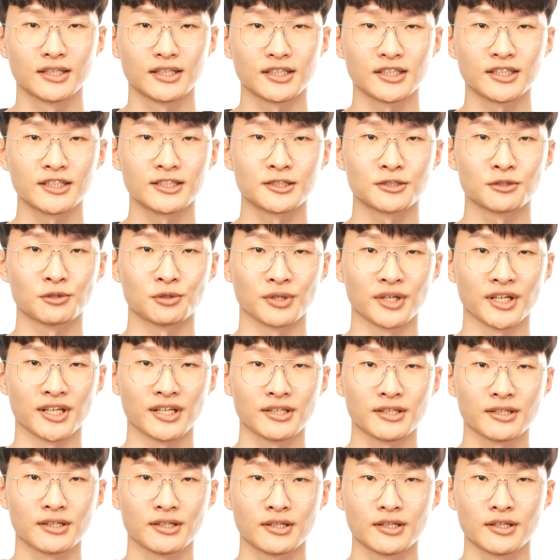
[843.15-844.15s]
are defined
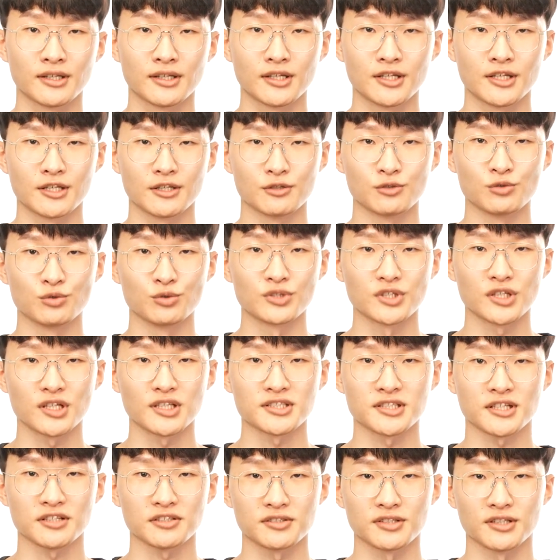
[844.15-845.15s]
as parameters
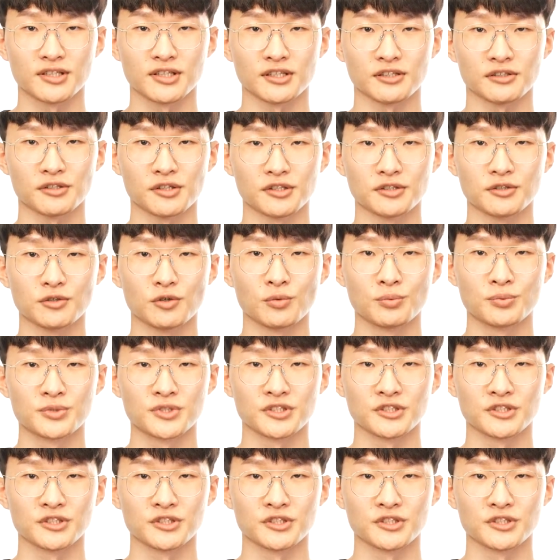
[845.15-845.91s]
and separated.